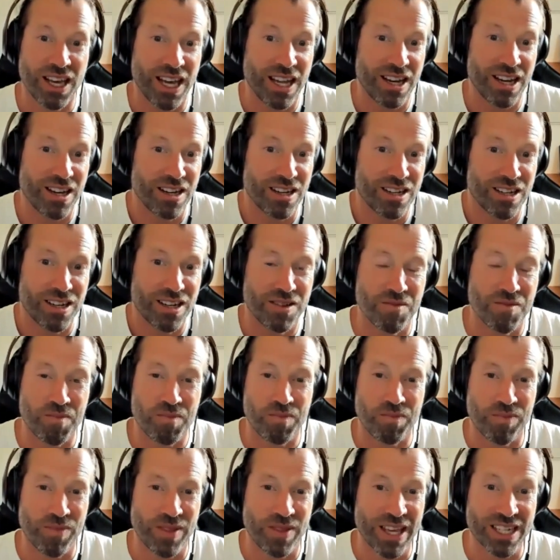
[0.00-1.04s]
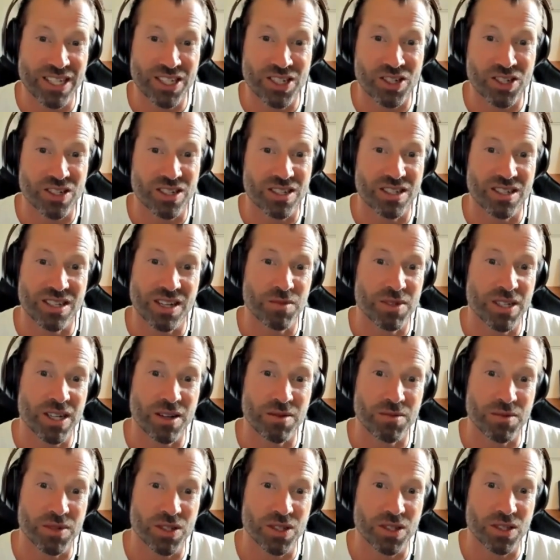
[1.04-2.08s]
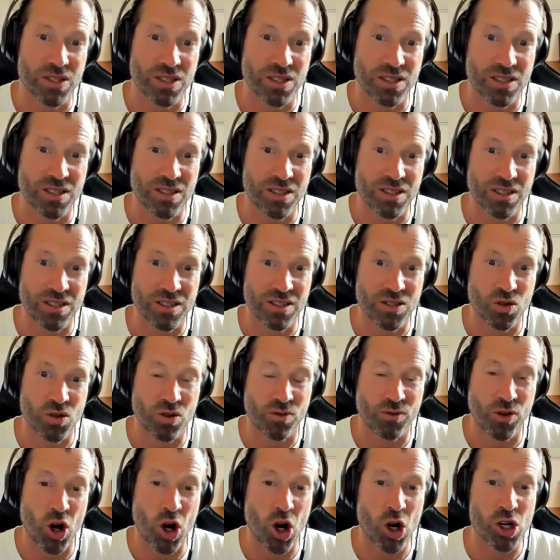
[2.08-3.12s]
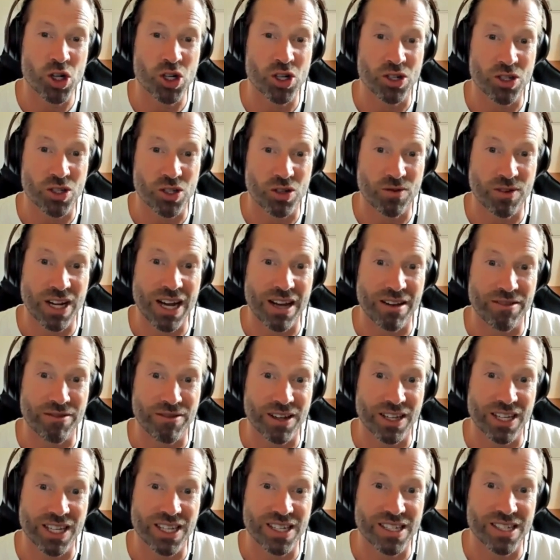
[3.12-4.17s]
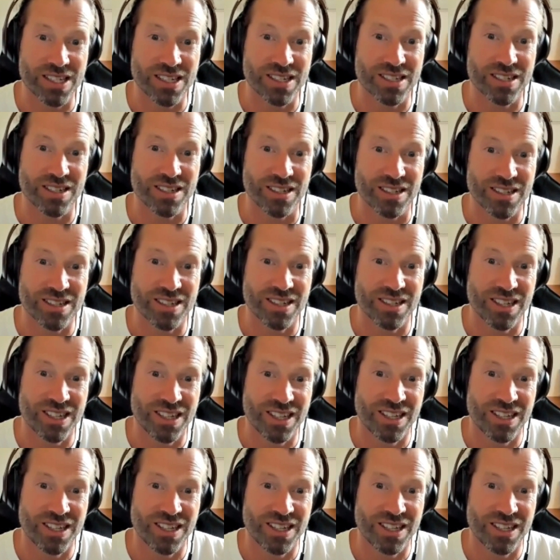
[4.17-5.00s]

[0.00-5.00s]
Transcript: And that's just sometimes the sort of harshness of life, I guess, isn't it?